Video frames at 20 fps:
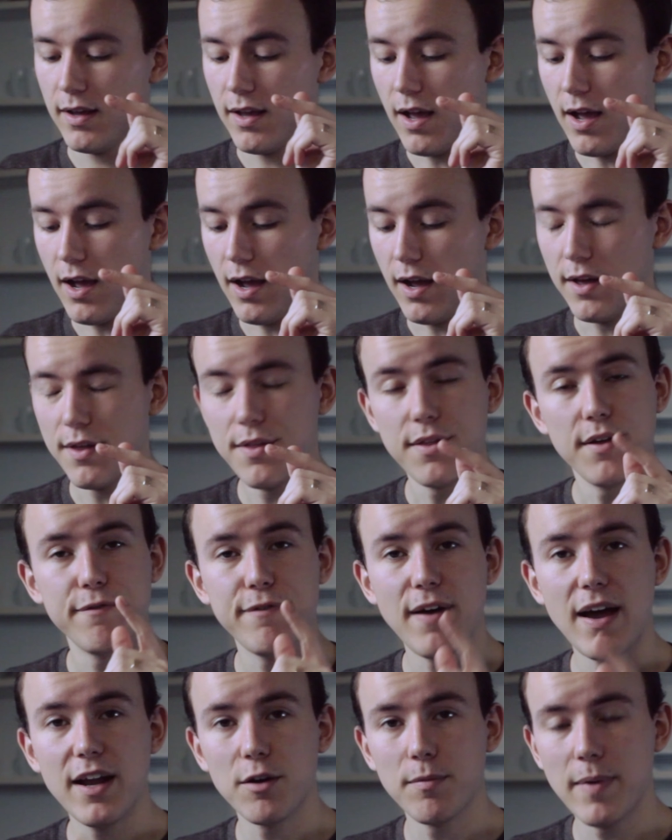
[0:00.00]
The
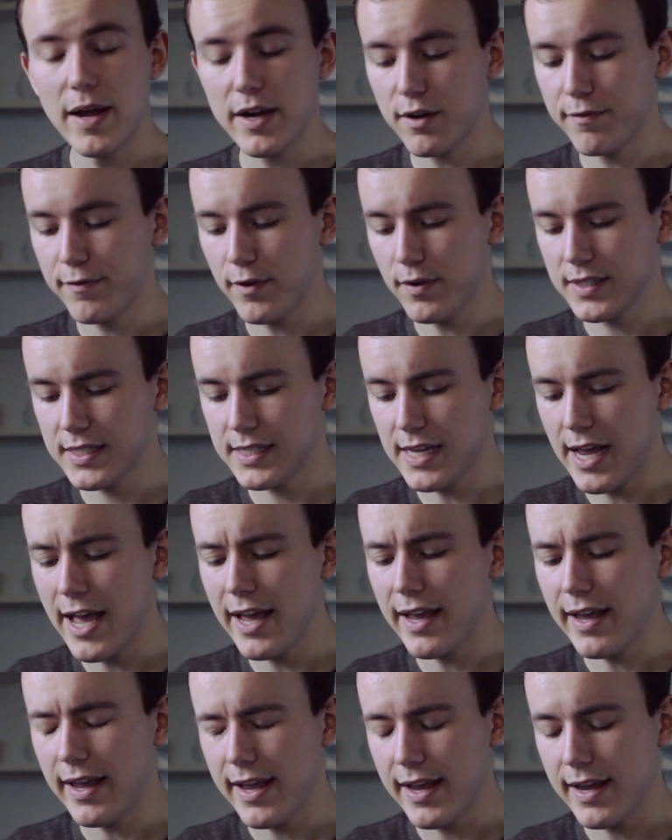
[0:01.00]
final microphone
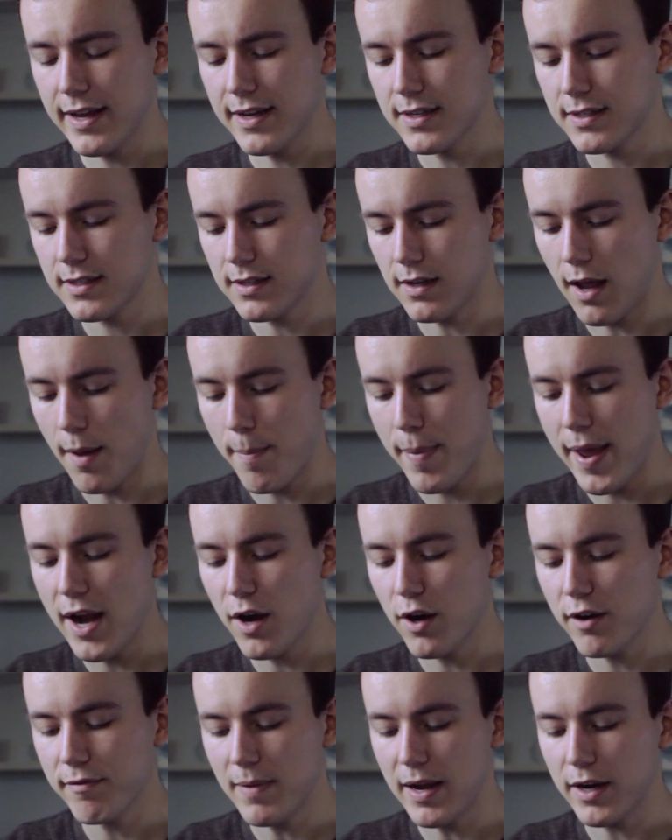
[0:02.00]
set is a
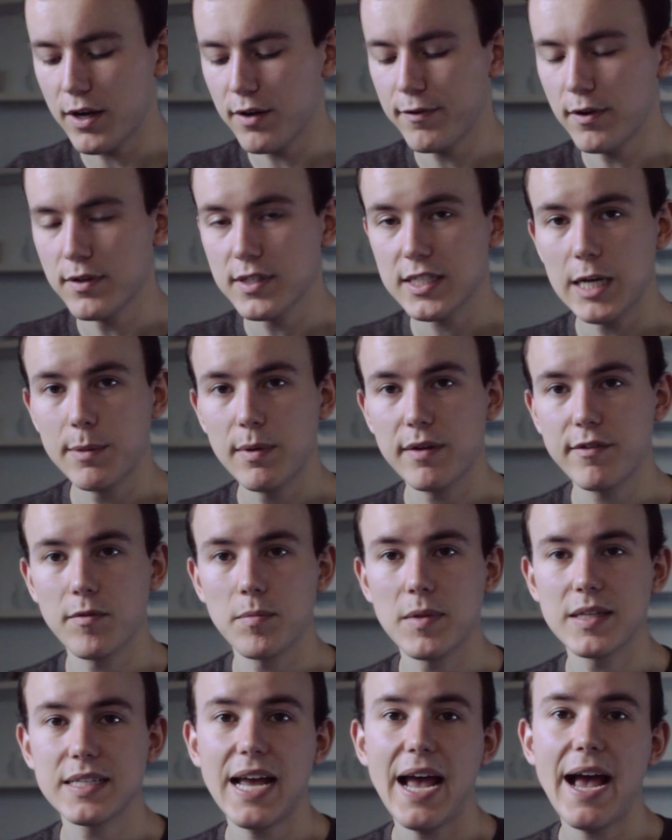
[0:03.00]
pair of microphones coming
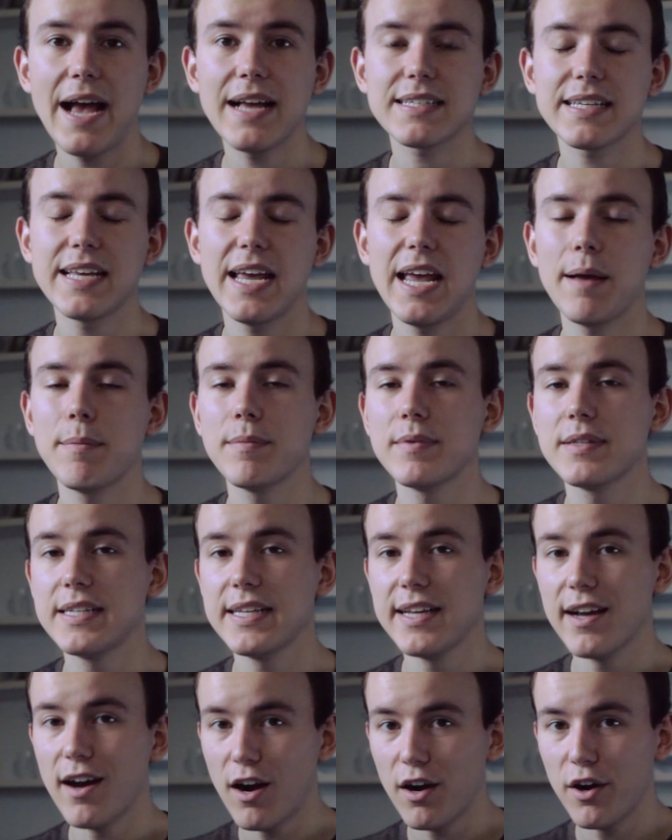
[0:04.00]
from the Tascam
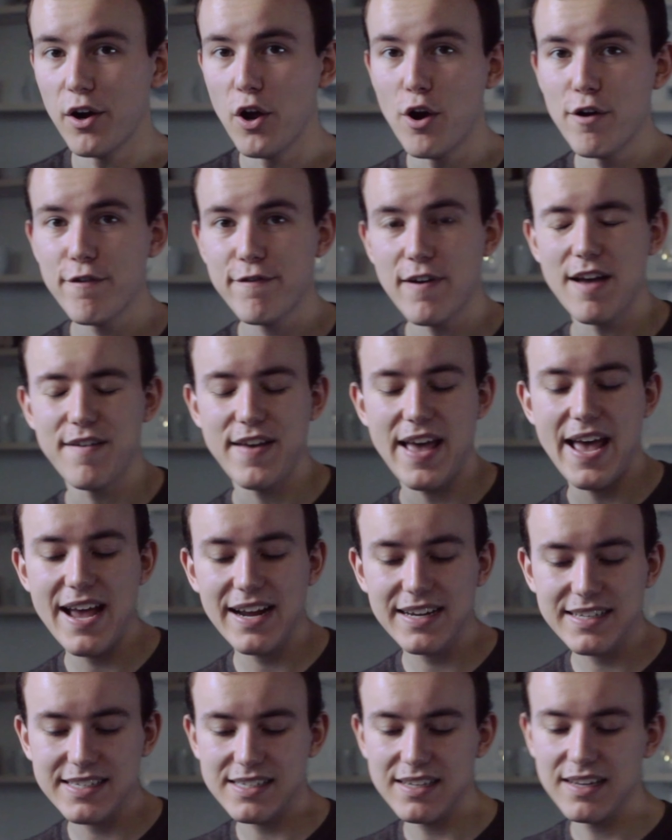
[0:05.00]

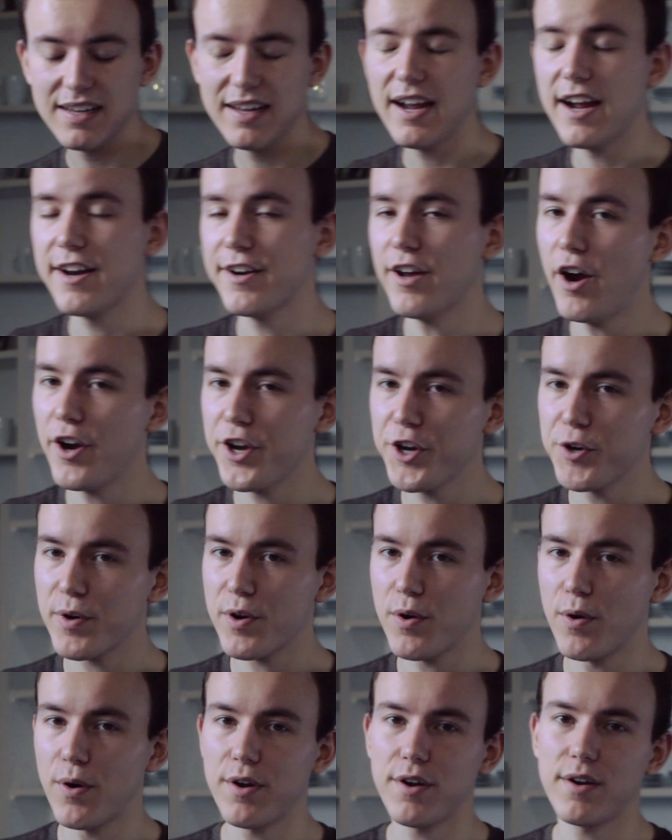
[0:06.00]
DR05X, an audio
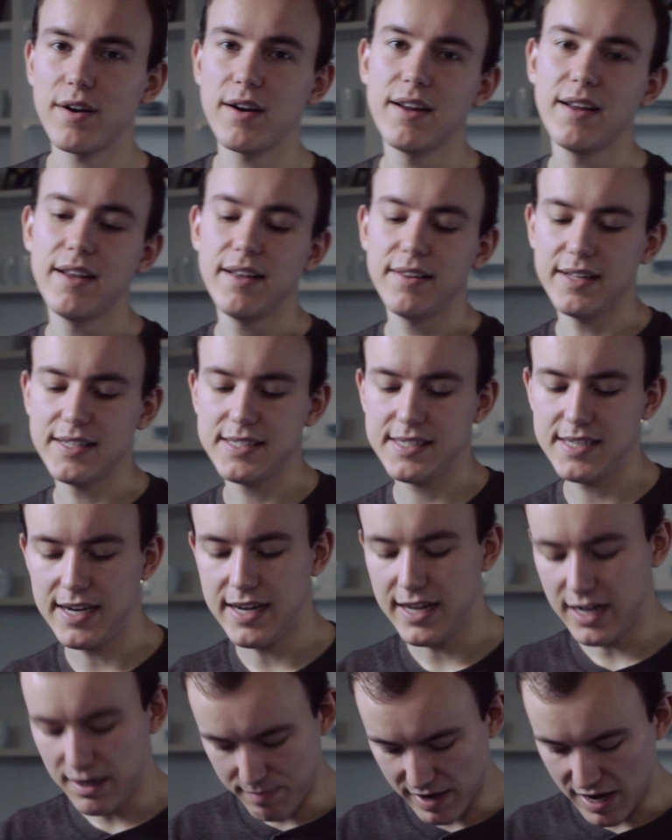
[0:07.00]
recorder that's
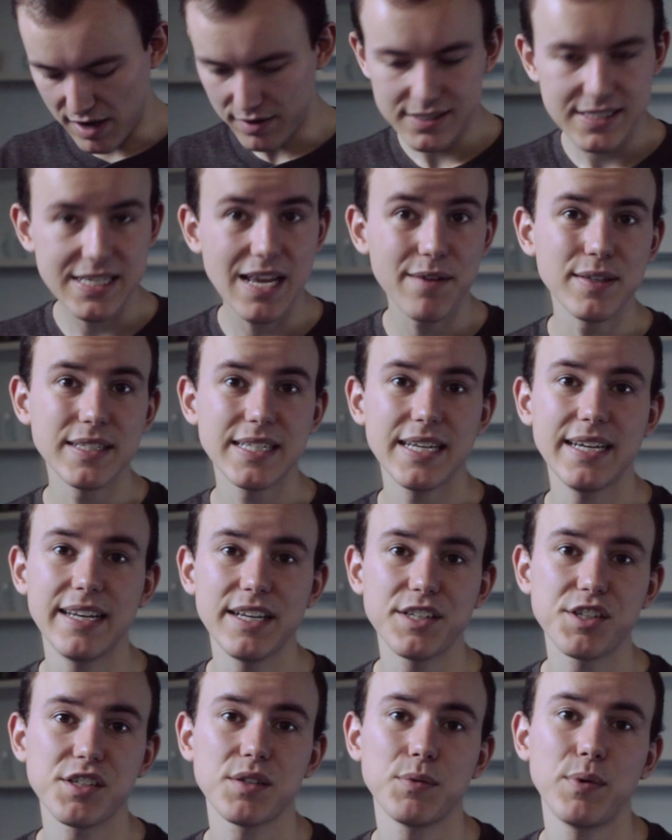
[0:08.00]
sitting about 17
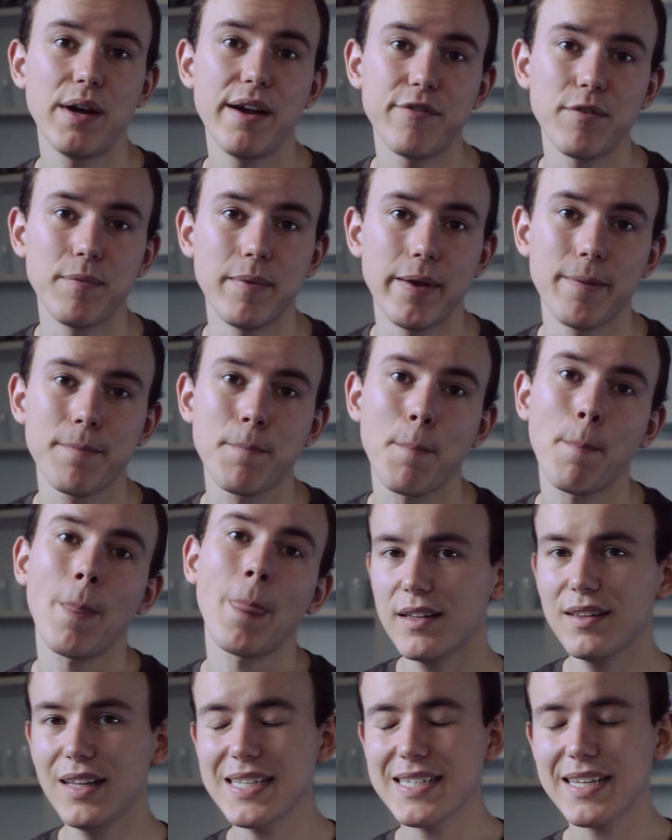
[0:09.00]
inches away from me.
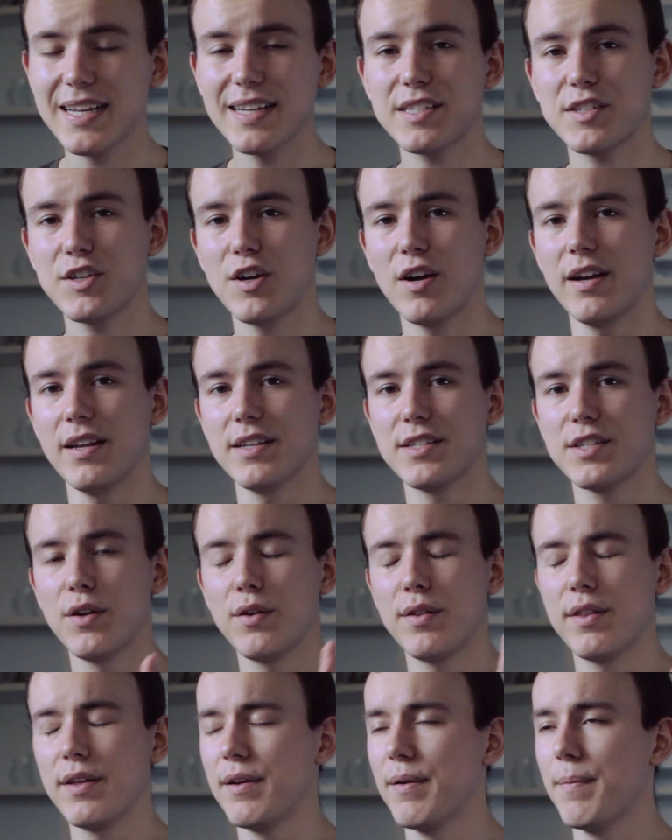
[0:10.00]
Let's get started. So
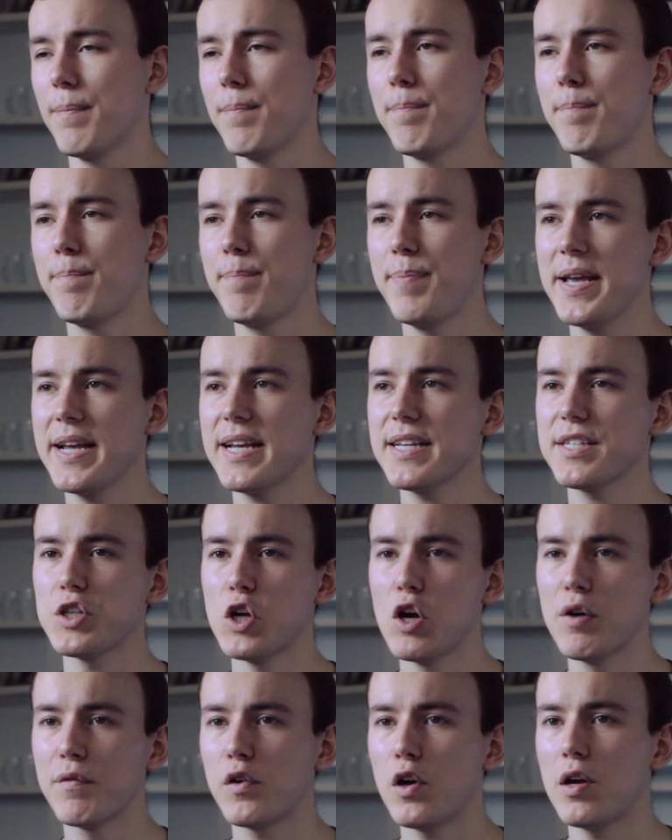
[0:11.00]
the biggest
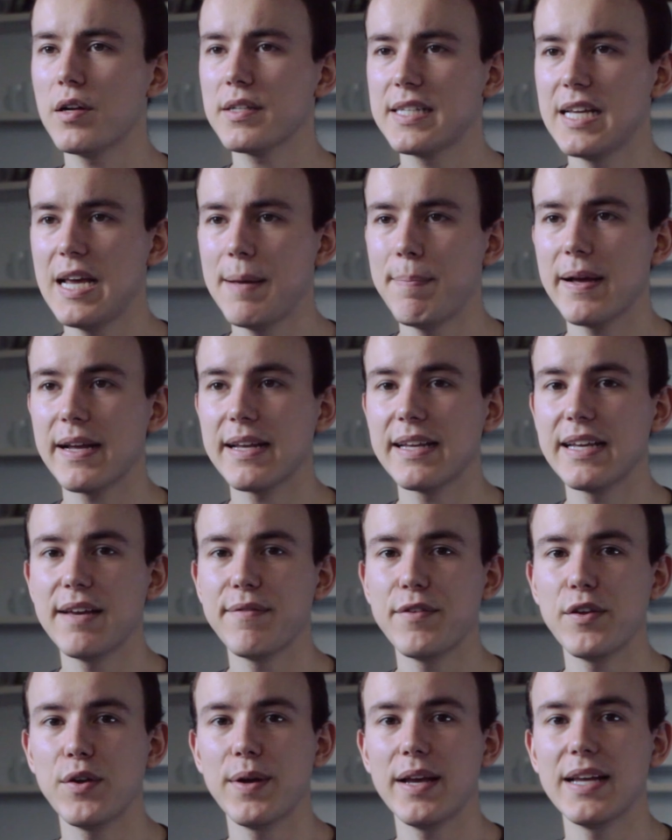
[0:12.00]
overall tip I can give
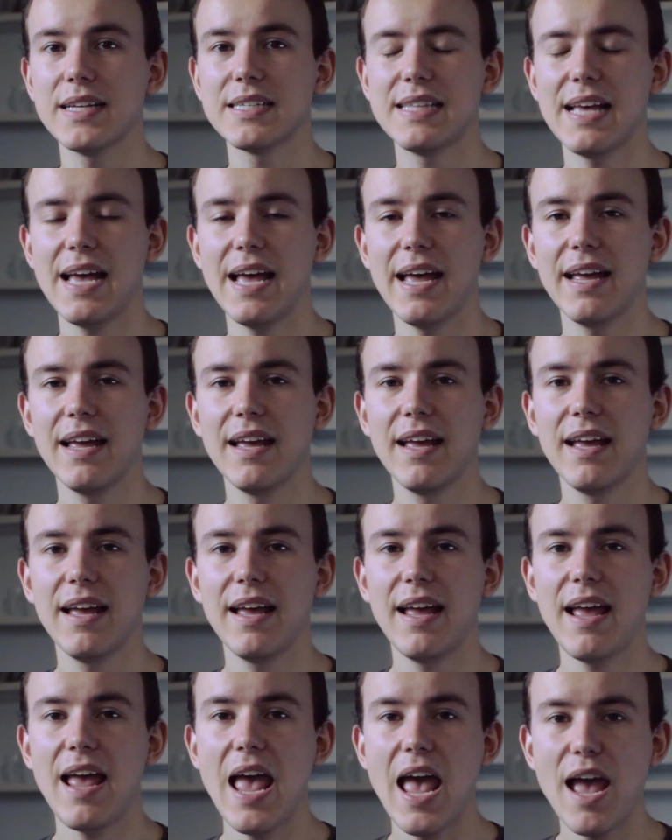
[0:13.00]
you is that
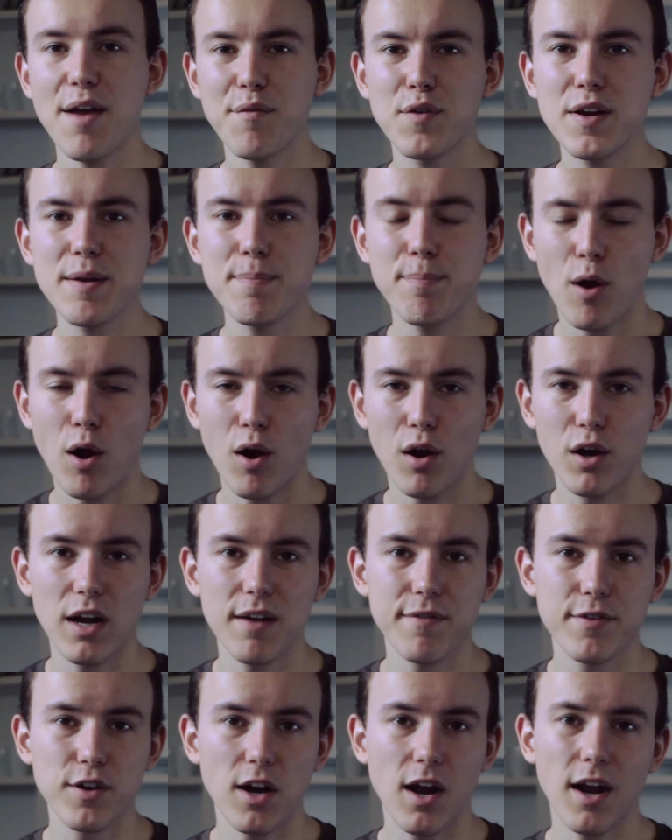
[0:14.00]
every part
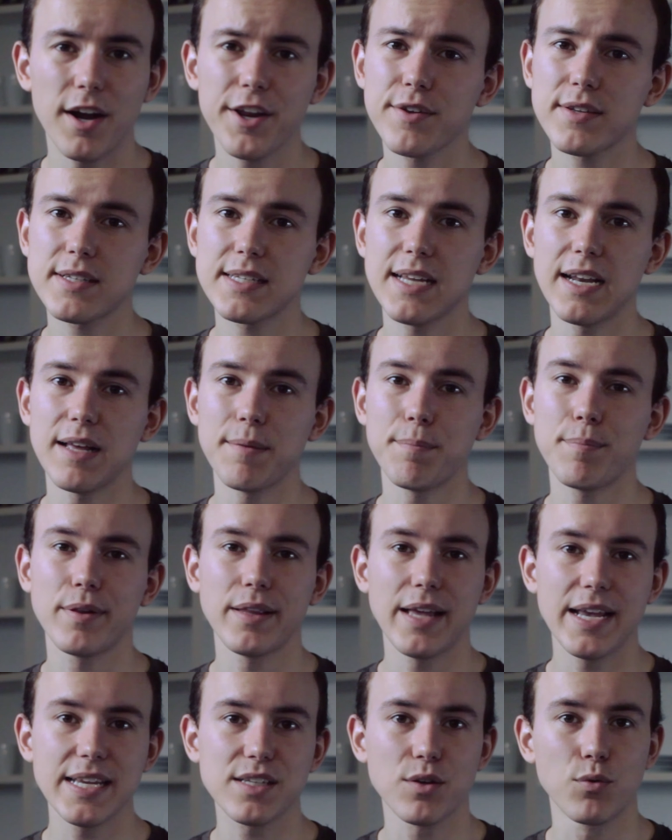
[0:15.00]
of your audio setup
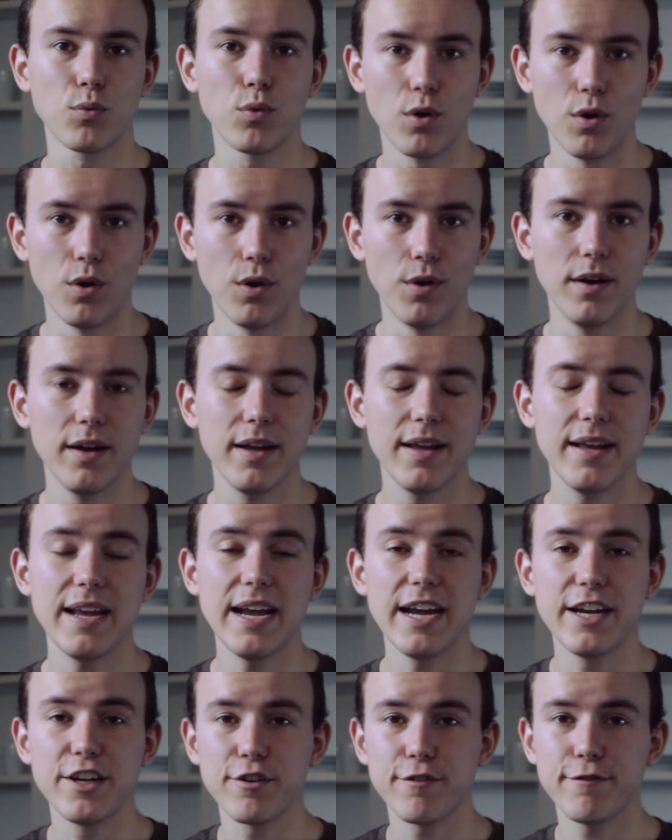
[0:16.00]
plays a role
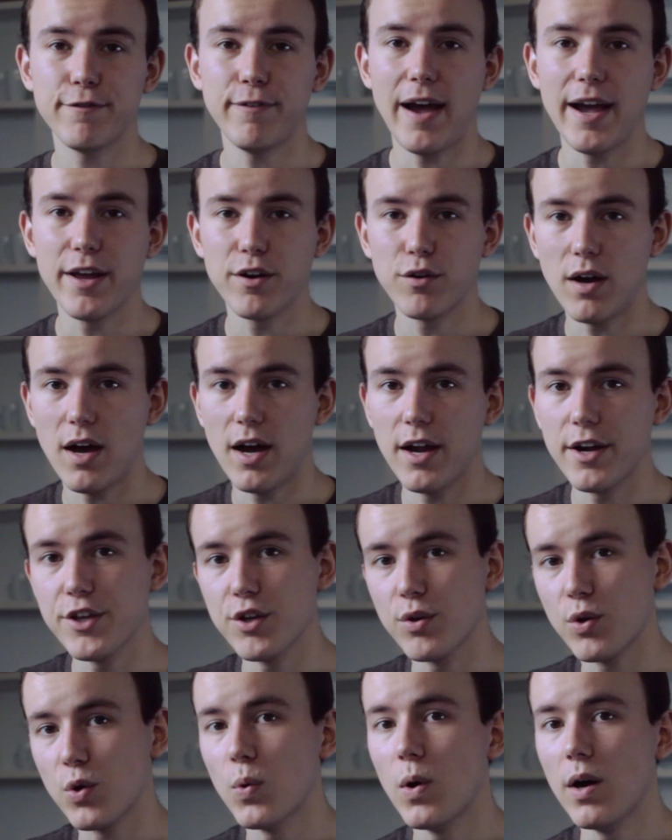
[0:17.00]
in your final
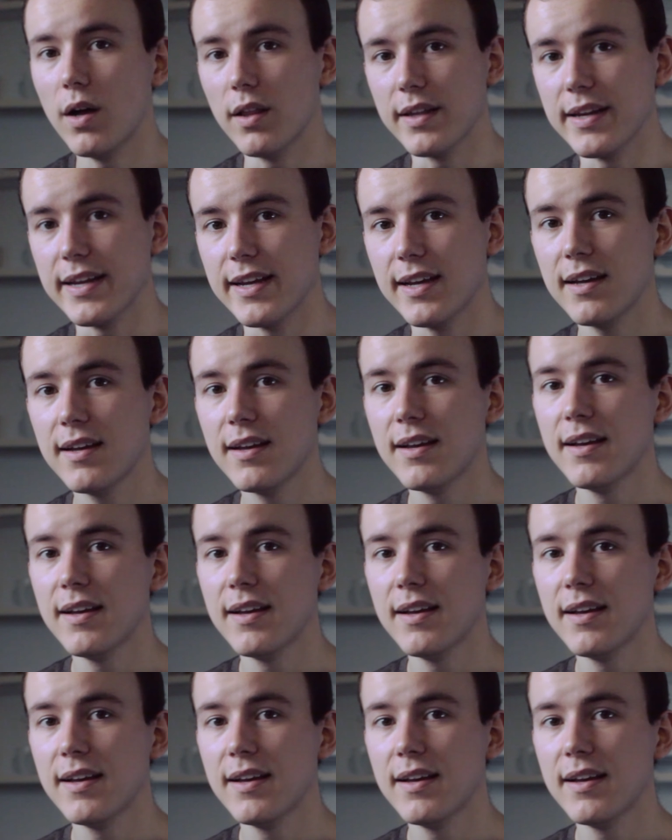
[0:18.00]
audio quality.